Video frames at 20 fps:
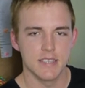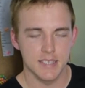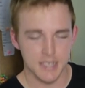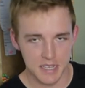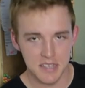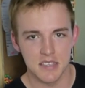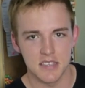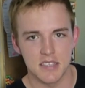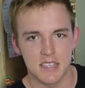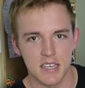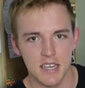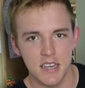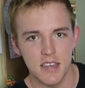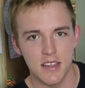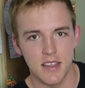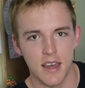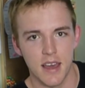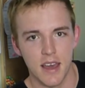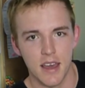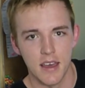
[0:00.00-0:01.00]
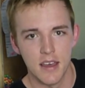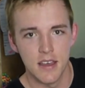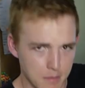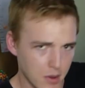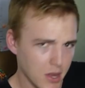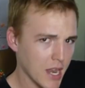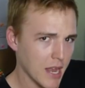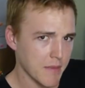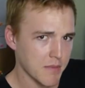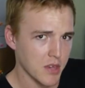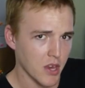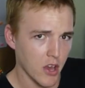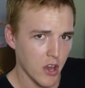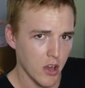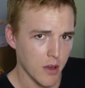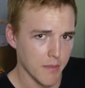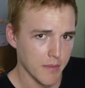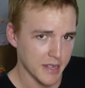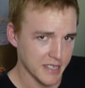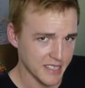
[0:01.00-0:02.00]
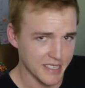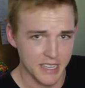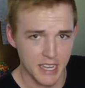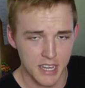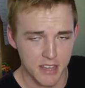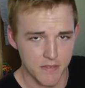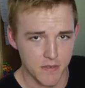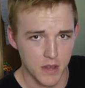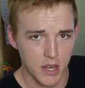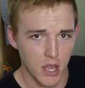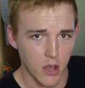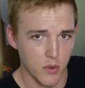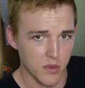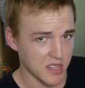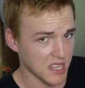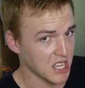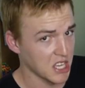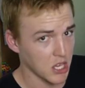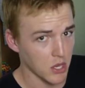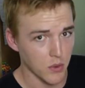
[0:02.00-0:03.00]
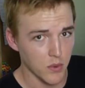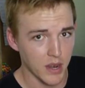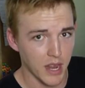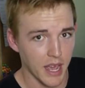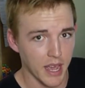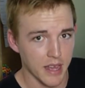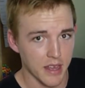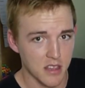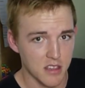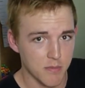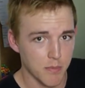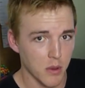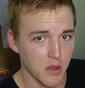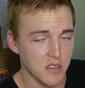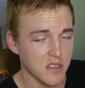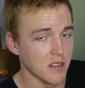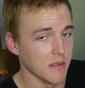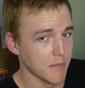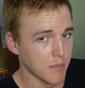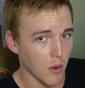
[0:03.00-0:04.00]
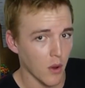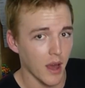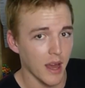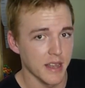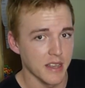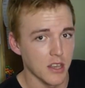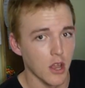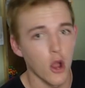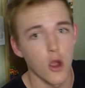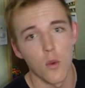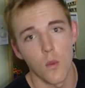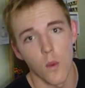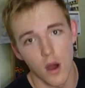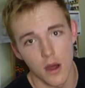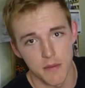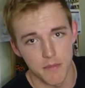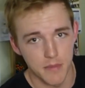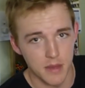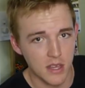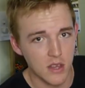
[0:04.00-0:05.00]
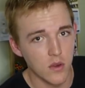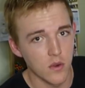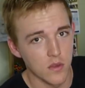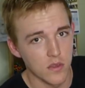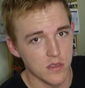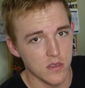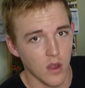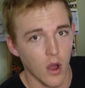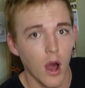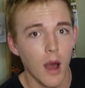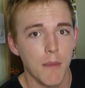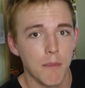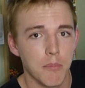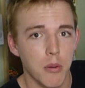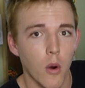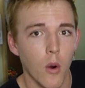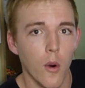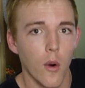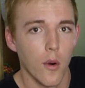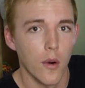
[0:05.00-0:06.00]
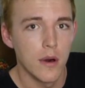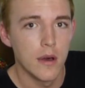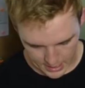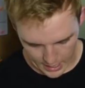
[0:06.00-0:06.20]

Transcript: Didn't see you there. My name's Herm, and today's video is a Q&A, sponsored by no one, because I'm poor.